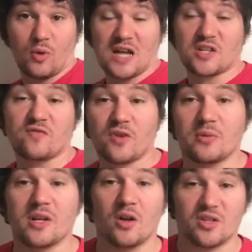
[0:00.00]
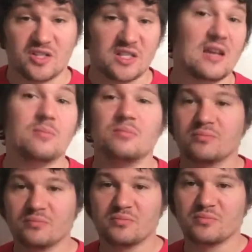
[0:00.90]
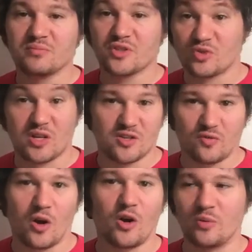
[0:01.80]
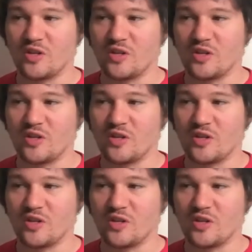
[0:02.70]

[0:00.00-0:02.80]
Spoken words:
We actually filmed it on the same stretch of road.